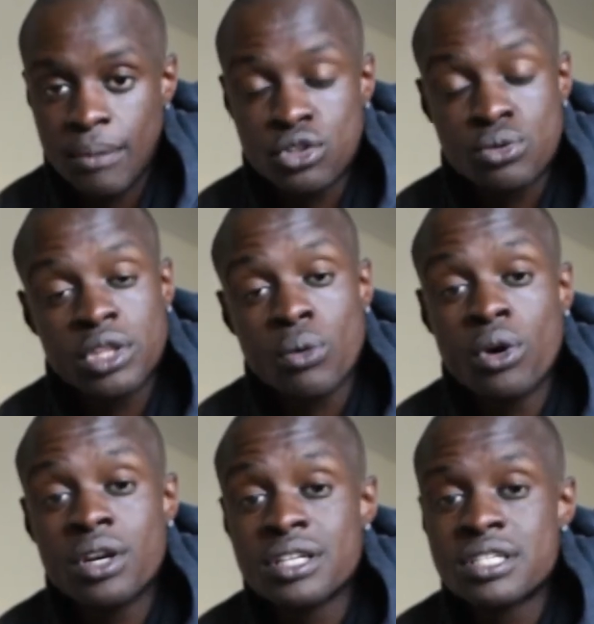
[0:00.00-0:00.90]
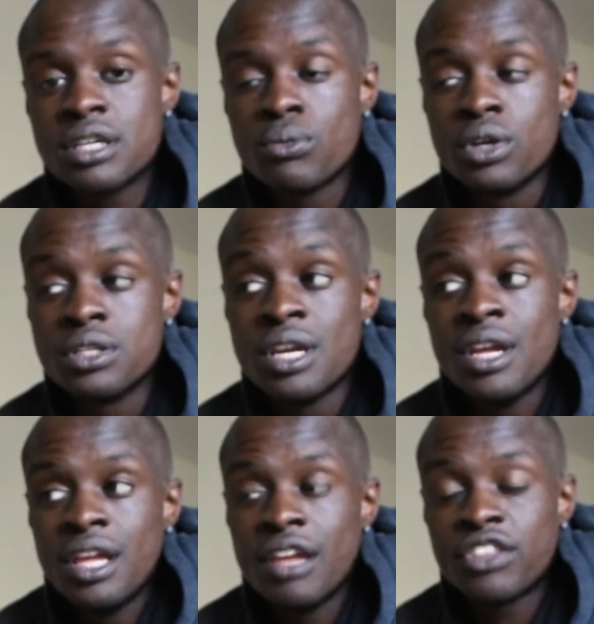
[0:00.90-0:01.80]
because what they wanted to see was
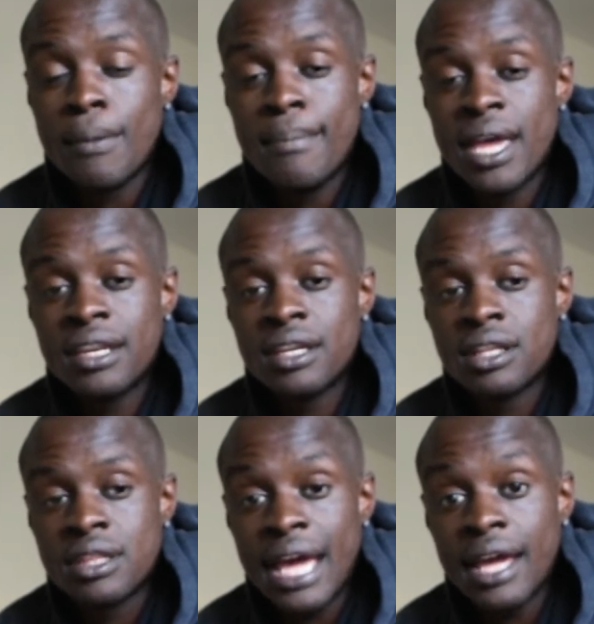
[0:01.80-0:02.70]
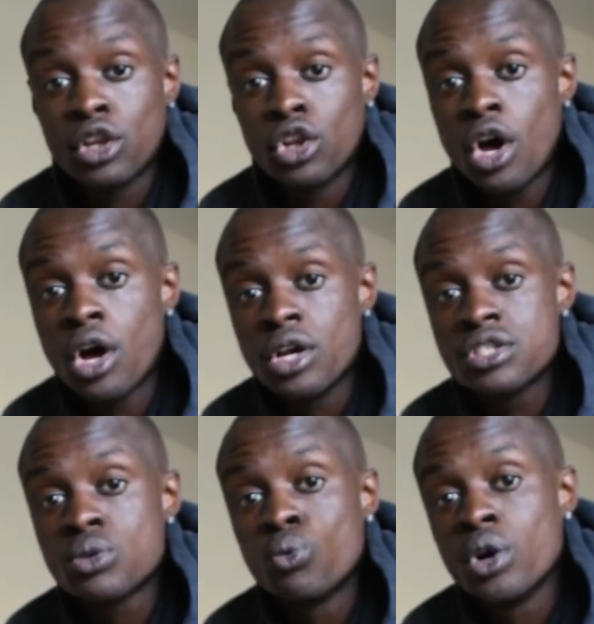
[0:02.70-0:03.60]
if the men that had
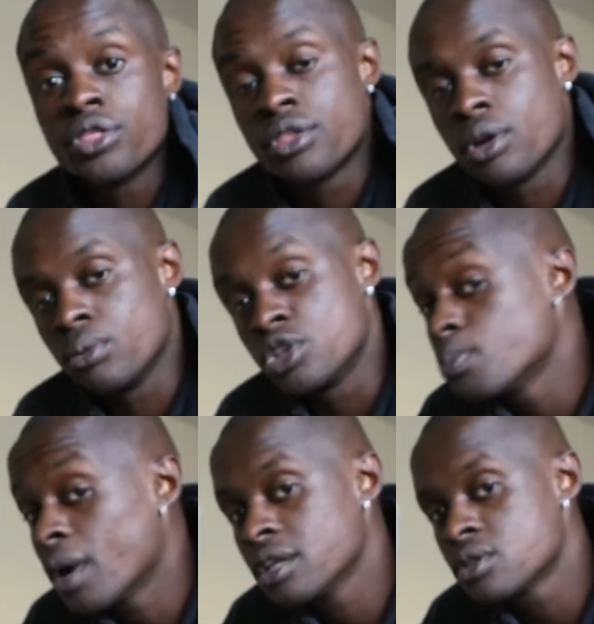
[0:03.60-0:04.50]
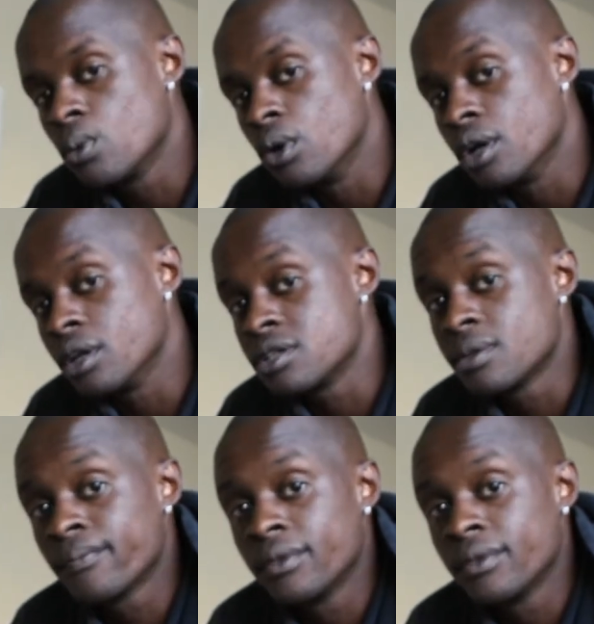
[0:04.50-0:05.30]
lost, what their response was